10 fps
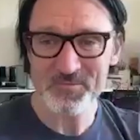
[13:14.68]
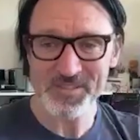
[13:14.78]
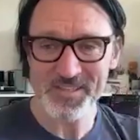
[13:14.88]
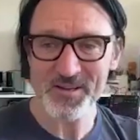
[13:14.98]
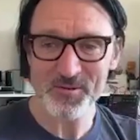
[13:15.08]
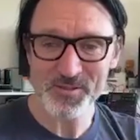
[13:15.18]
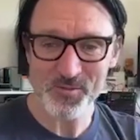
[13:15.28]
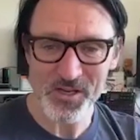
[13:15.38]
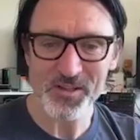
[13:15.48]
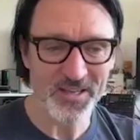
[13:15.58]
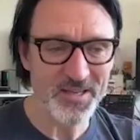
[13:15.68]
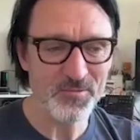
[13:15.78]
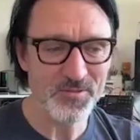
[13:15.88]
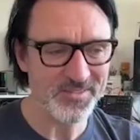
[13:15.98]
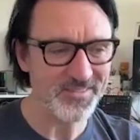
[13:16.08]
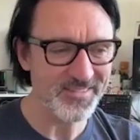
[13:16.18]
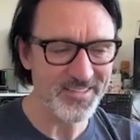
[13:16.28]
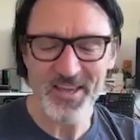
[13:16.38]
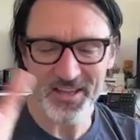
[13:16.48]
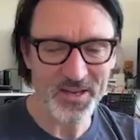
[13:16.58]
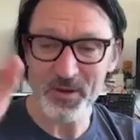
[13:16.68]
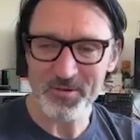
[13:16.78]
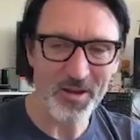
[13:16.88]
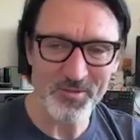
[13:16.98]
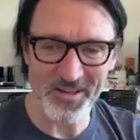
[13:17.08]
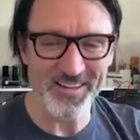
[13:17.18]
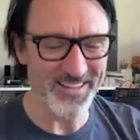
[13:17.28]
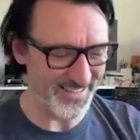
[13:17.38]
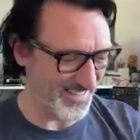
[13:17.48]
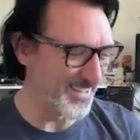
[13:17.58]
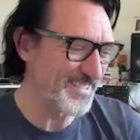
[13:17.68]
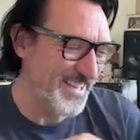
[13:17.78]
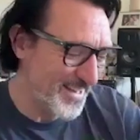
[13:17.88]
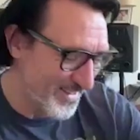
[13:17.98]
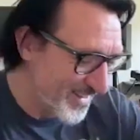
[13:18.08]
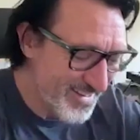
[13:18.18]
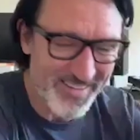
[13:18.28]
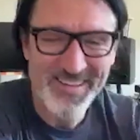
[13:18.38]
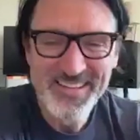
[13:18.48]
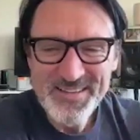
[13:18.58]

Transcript: was there as well. He was, yeah. Anyway, I'll tell you later.